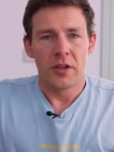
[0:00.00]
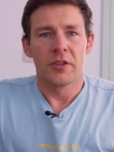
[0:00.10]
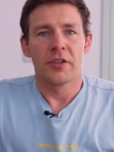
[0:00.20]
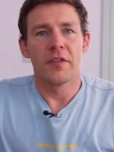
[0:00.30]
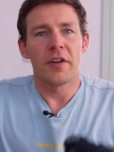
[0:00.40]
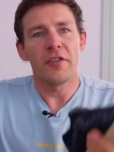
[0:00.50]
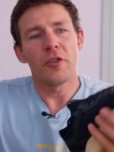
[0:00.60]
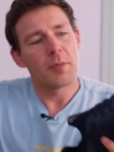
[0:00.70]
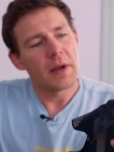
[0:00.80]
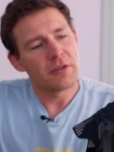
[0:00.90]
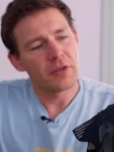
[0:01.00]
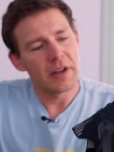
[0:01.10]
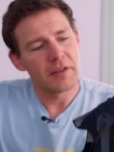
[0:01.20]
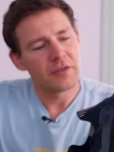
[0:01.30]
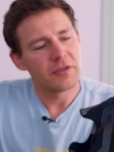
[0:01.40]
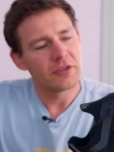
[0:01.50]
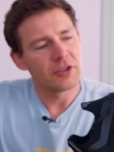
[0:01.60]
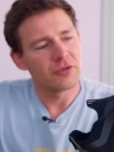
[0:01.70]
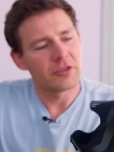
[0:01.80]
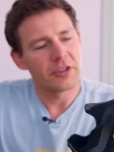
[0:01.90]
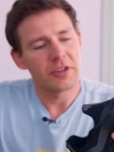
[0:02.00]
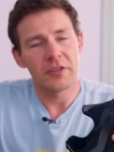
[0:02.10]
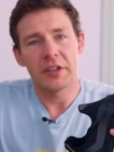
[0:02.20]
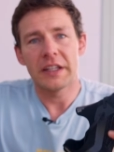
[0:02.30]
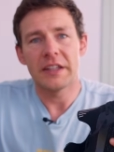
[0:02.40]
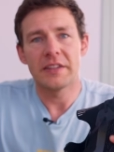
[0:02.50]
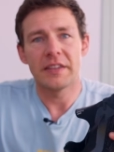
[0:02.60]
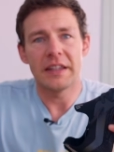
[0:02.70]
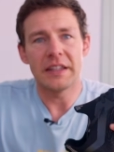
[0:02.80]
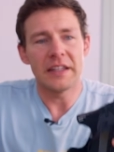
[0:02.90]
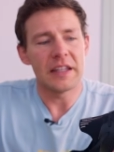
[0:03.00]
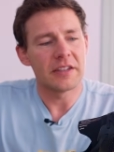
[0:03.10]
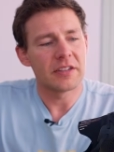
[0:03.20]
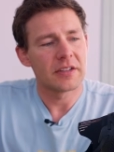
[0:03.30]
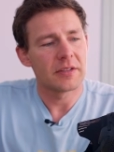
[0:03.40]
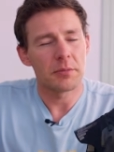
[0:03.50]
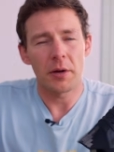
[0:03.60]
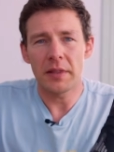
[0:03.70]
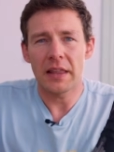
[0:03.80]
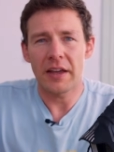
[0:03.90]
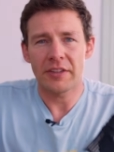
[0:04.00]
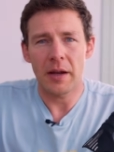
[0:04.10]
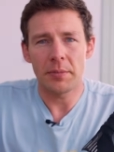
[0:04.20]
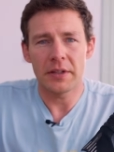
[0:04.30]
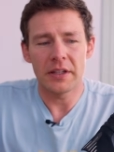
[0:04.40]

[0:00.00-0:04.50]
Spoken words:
So VIVOBAREFOOT have just recently released the Knit, probably the last couple of